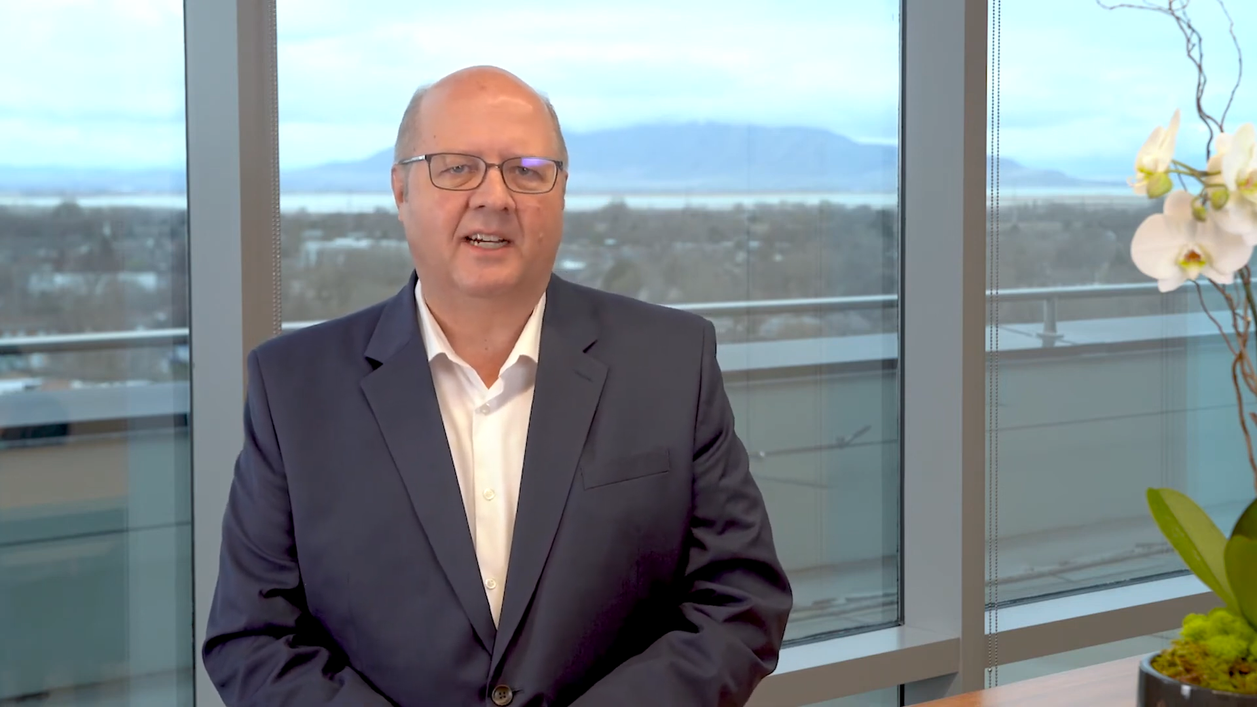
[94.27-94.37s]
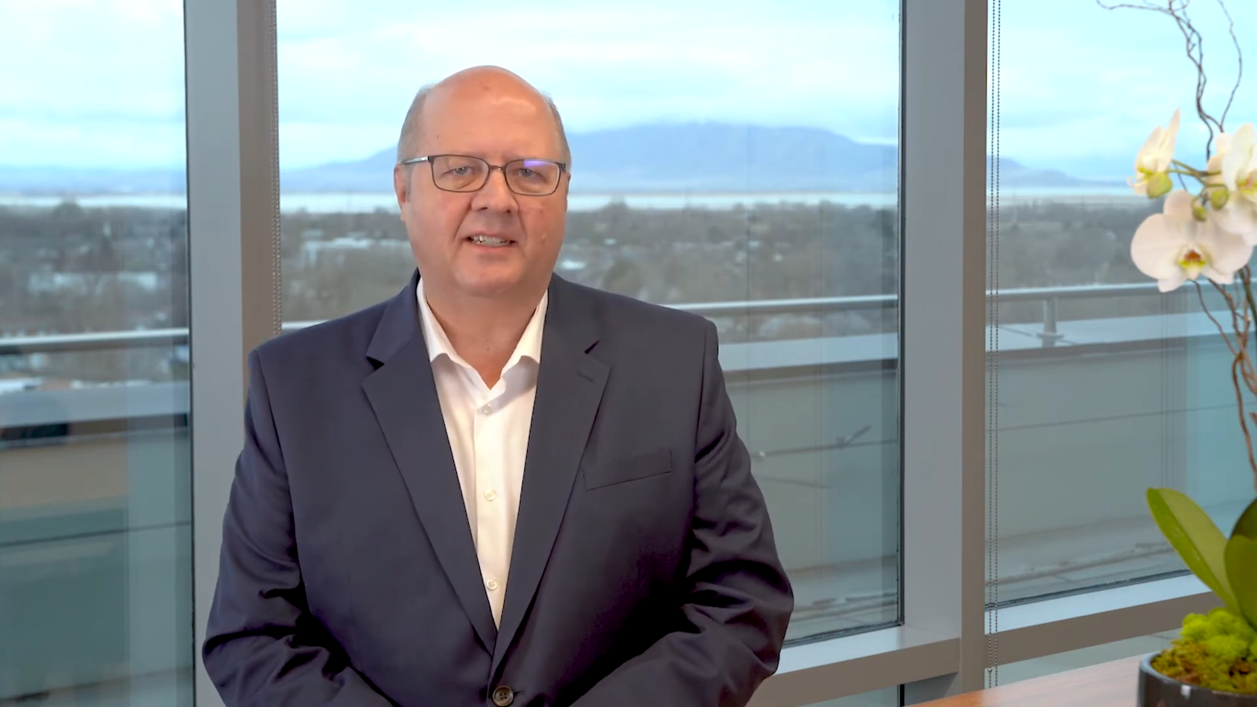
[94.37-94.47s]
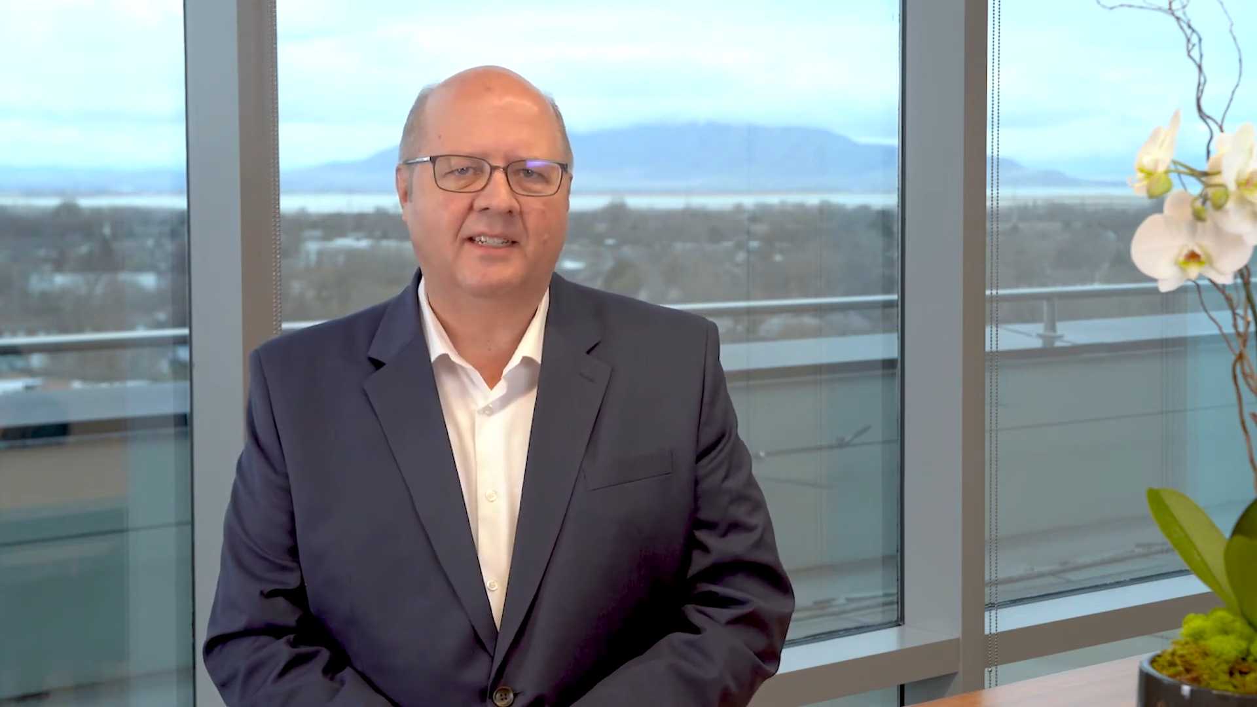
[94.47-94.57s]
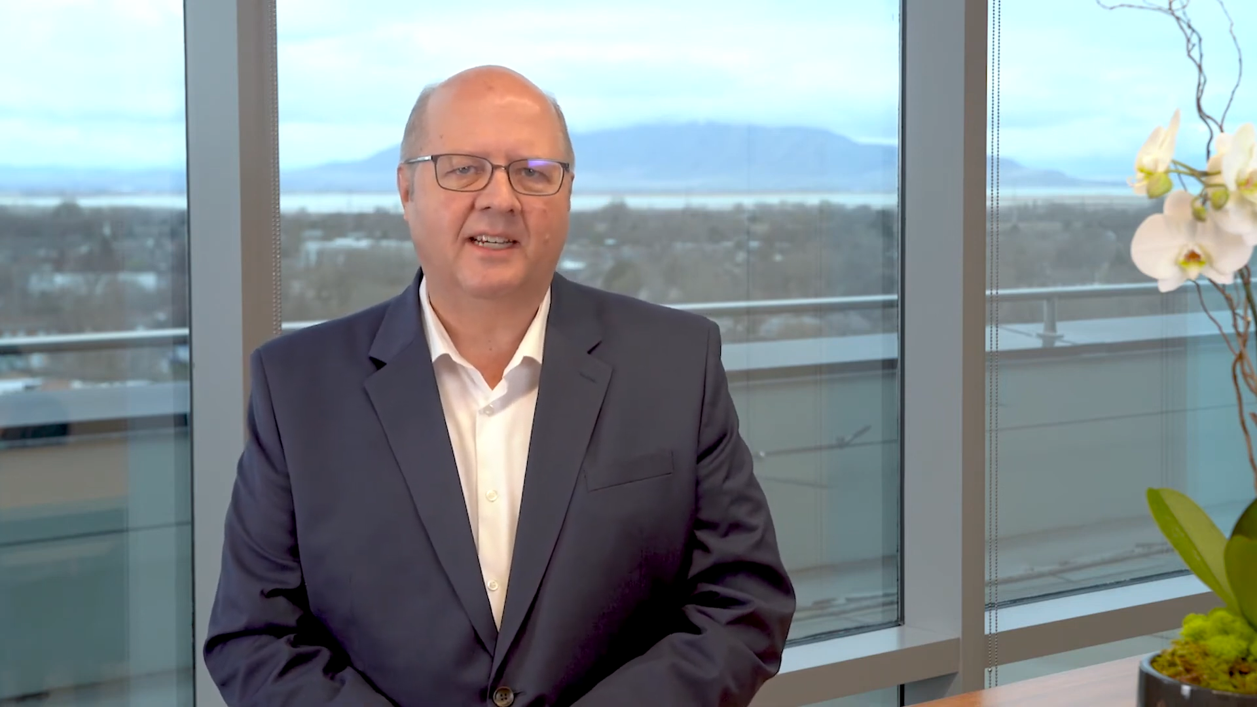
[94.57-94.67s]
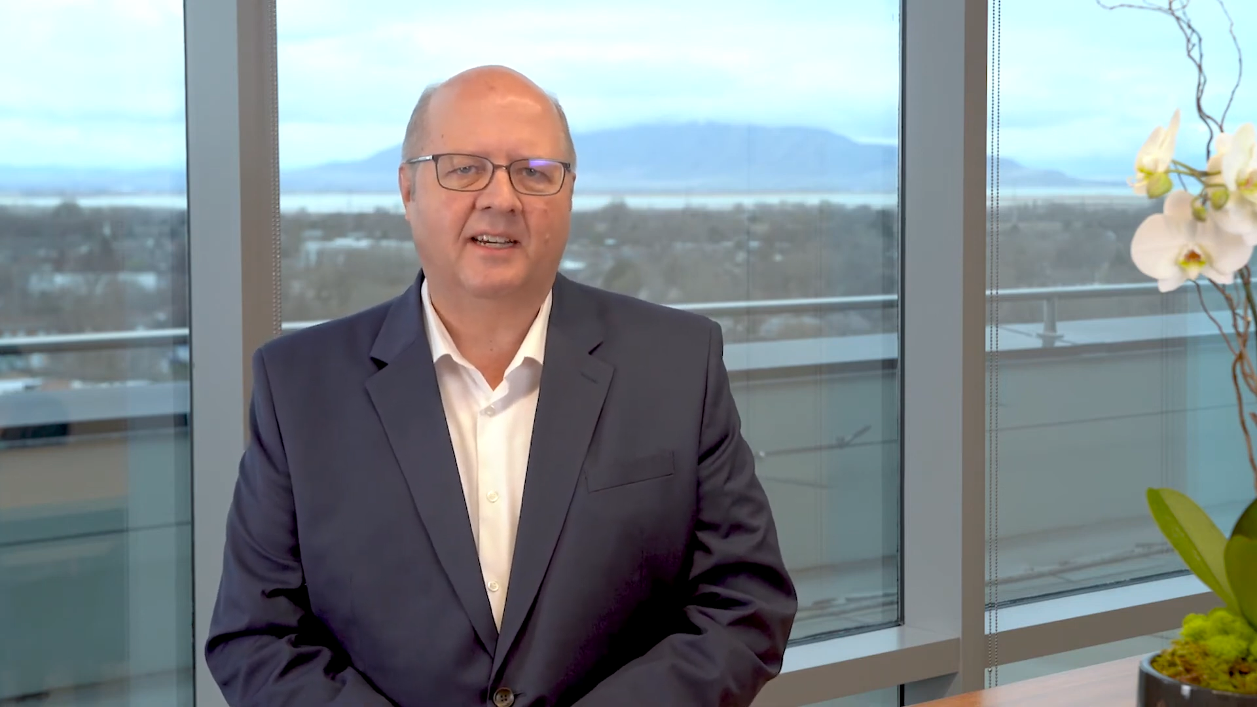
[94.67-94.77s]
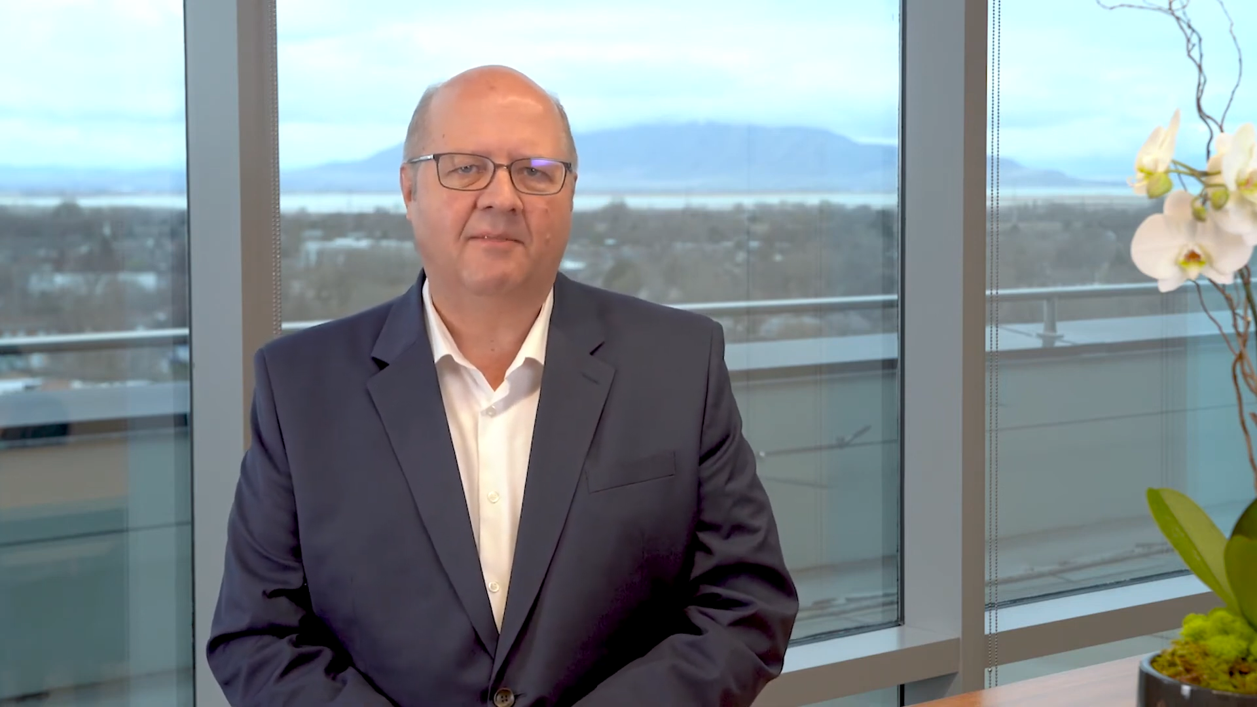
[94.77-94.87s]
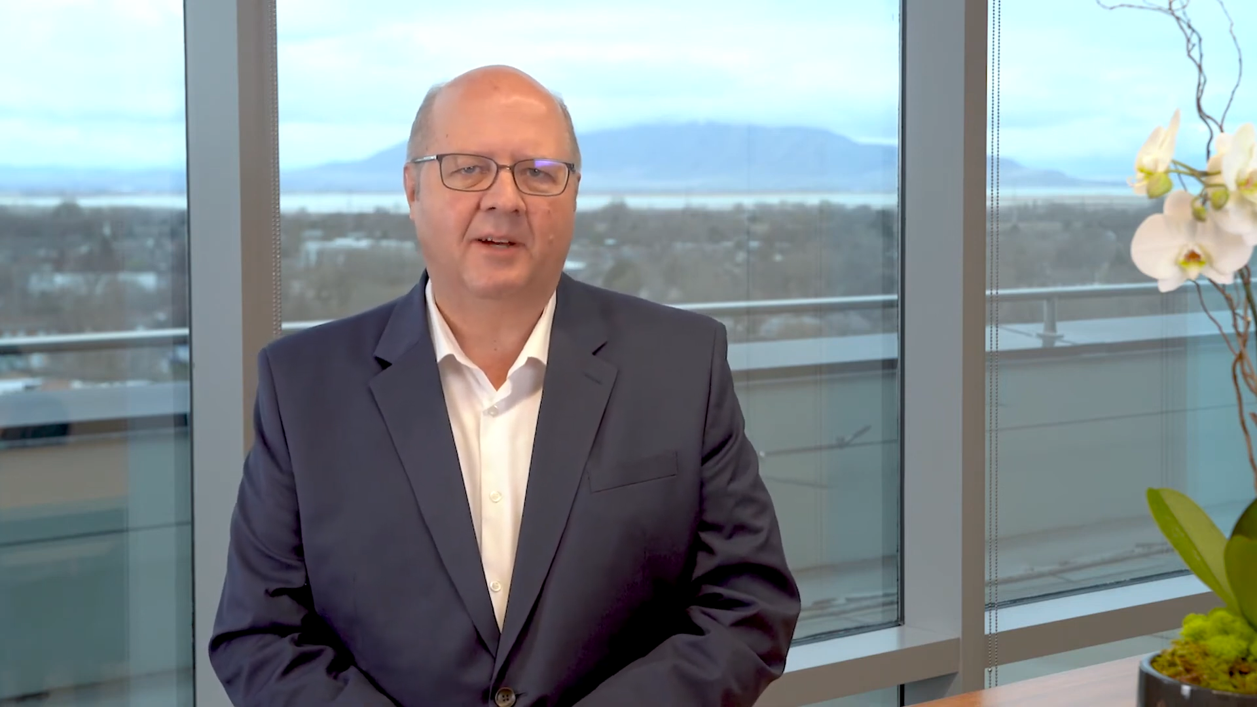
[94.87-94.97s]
like zinc,